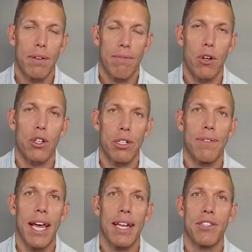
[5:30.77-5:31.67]
version of
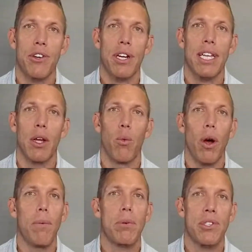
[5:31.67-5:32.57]
that is you're going to get
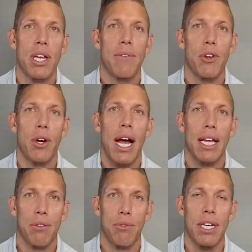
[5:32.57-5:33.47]
1% of your high
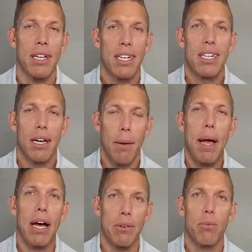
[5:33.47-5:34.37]
three,
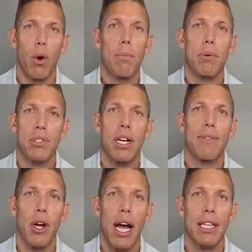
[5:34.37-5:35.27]
about 1% of
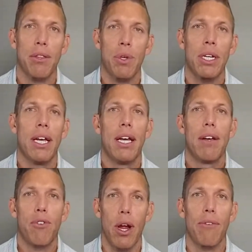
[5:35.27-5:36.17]
your high three
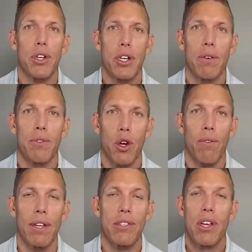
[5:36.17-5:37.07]
for every year of
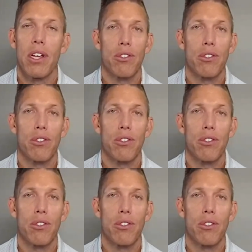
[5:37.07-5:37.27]
service.